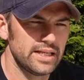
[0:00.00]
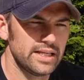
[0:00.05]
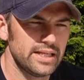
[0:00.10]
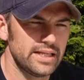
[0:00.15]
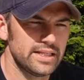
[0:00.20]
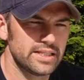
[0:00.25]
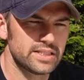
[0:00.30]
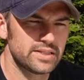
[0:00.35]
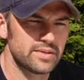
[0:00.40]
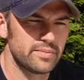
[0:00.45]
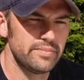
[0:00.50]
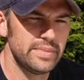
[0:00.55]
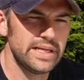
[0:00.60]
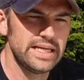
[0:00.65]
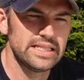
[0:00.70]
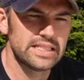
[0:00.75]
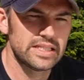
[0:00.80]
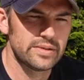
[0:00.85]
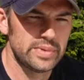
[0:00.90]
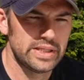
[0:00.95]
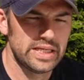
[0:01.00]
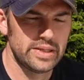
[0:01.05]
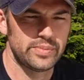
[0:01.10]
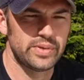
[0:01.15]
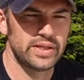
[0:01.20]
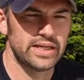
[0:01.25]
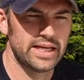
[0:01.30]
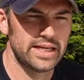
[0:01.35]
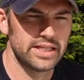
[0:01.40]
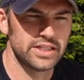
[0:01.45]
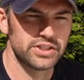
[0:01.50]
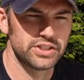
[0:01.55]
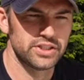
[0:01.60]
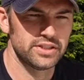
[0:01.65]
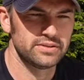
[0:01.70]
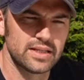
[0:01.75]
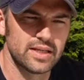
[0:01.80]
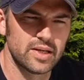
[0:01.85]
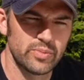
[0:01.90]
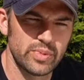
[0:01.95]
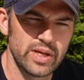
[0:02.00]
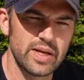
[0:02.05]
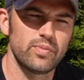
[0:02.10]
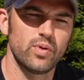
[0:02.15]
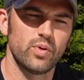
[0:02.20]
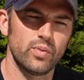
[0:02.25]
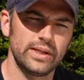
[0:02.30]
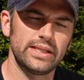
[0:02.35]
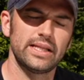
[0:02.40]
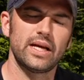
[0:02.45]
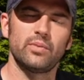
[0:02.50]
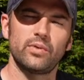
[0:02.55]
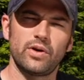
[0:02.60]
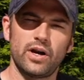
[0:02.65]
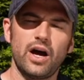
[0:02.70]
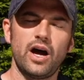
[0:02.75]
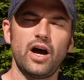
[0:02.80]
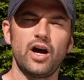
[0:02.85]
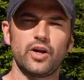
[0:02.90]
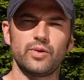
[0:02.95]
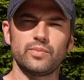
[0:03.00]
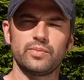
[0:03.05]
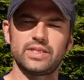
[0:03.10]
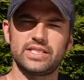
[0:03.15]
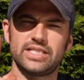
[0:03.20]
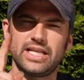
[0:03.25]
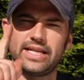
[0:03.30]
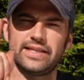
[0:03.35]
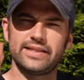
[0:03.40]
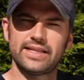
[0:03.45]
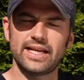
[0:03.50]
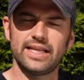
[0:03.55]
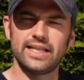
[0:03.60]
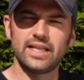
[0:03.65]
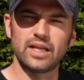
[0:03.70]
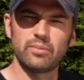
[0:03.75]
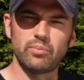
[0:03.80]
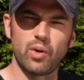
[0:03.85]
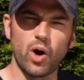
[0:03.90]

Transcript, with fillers: it's media manipulation. People, when they were at home, sitting in their little